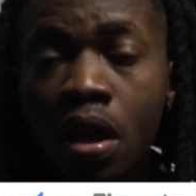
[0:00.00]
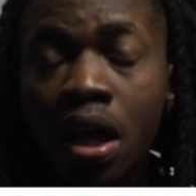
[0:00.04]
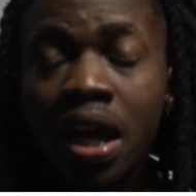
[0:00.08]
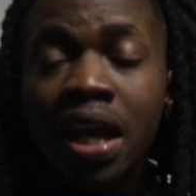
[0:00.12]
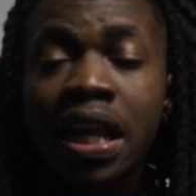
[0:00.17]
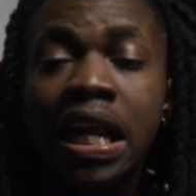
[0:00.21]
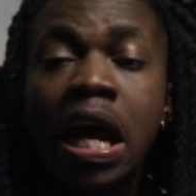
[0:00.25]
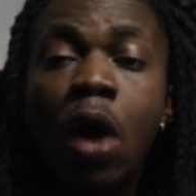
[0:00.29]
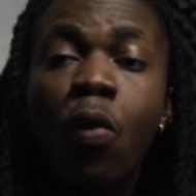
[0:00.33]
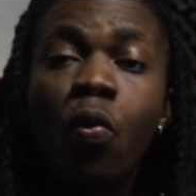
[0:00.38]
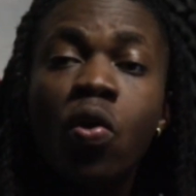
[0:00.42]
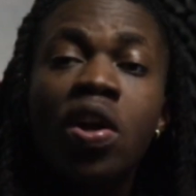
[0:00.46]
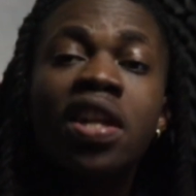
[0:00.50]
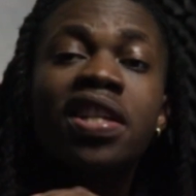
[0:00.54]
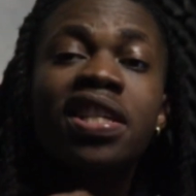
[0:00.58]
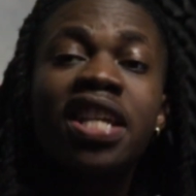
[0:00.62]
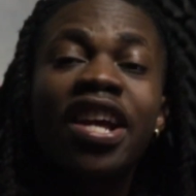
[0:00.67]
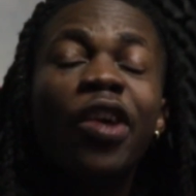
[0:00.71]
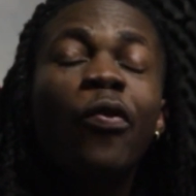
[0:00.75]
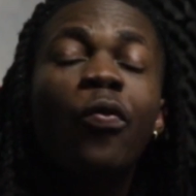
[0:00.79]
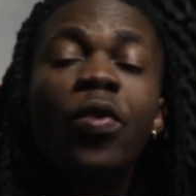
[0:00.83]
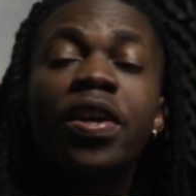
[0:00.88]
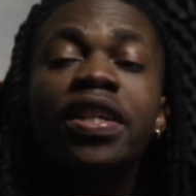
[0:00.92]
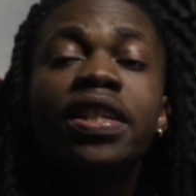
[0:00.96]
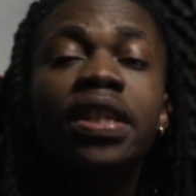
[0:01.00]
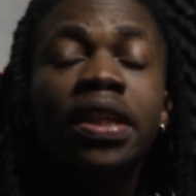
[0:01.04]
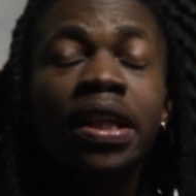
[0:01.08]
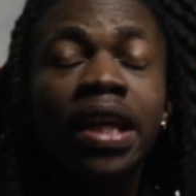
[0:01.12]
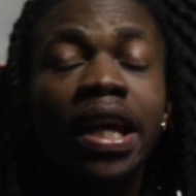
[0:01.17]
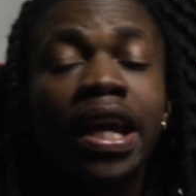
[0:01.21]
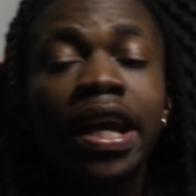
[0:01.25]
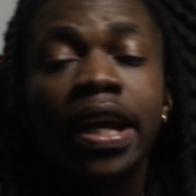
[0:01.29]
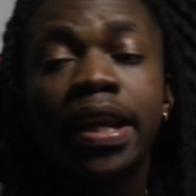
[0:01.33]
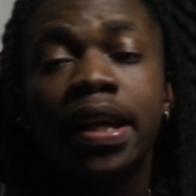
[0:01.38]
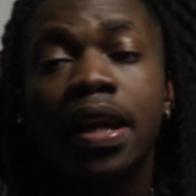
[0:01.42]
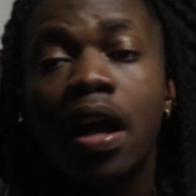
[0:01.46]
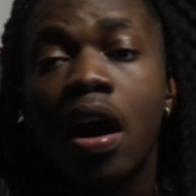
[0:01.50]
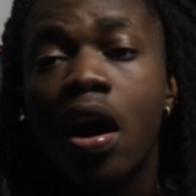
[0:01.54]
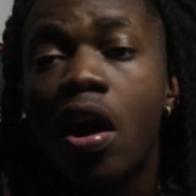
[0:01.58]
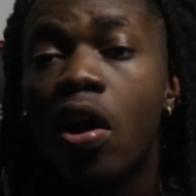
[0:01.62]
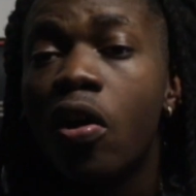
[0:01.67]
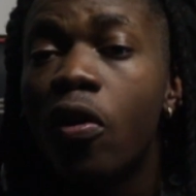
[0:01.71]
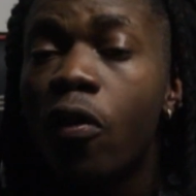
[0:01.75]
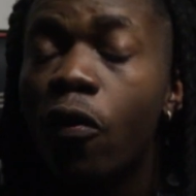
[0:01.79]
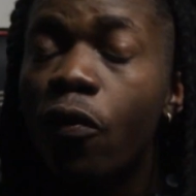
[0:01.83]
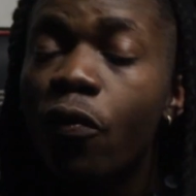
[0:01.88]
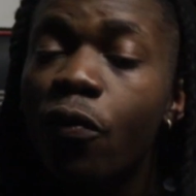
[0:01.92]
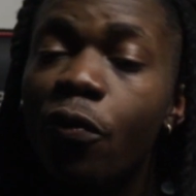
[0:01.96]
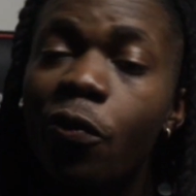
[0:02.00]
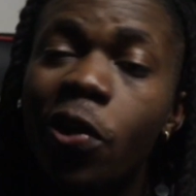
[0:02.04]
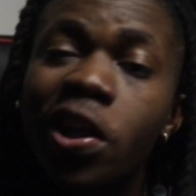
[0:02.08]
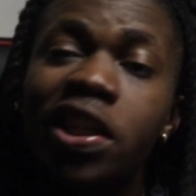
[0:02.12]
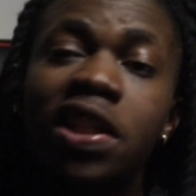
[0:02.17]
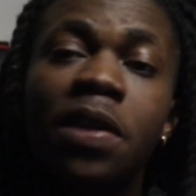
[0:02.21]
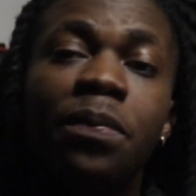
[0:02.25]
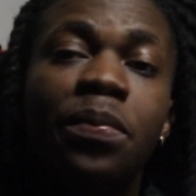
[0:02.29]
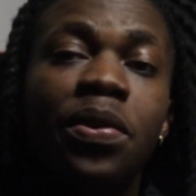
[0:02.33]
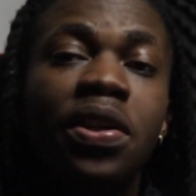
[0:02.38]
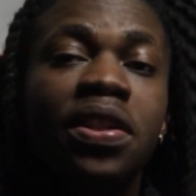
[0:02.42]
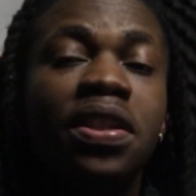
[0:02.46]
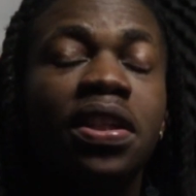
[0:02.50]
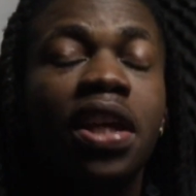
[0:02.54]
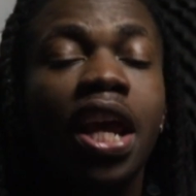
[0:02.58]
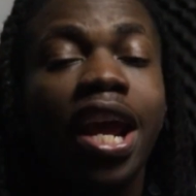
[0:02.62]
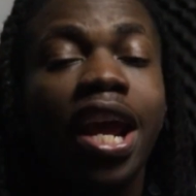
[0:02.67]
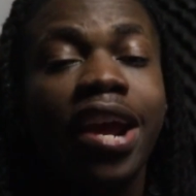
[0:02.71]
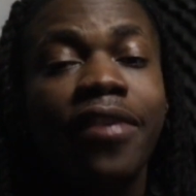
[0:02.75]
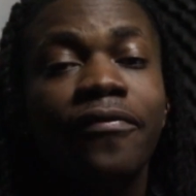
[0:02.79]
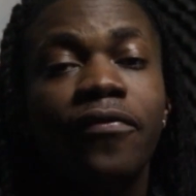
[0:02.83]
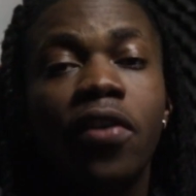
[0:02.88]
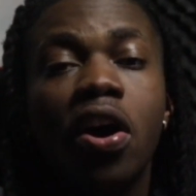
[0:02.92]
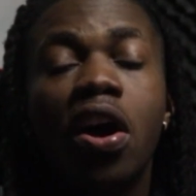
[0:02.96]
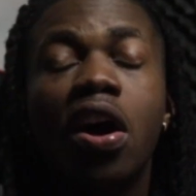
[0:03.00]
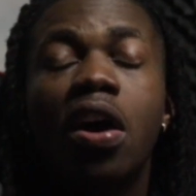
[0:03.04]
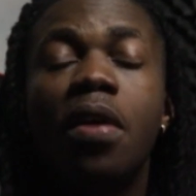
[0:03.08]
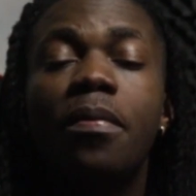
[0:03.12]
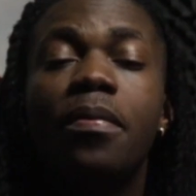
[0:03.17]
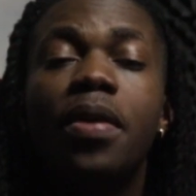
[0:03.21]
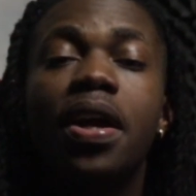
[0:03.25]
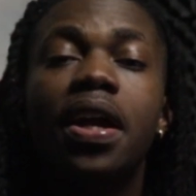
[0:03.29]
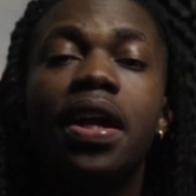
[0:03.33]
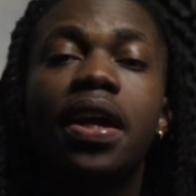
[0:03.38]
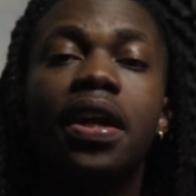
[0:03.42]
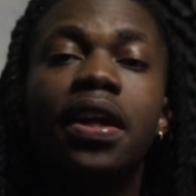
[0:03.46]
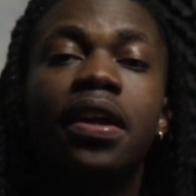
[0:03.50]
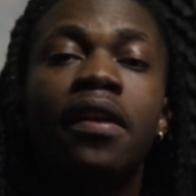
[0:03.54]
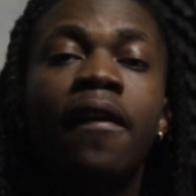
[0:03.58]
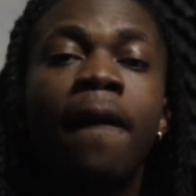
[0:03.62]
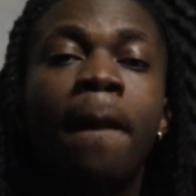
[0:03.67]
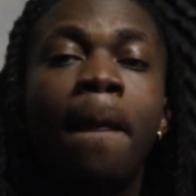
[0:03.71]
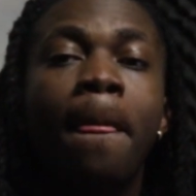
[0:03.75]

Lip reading: And I want to say once again, dog, rest in peace to King Von, man.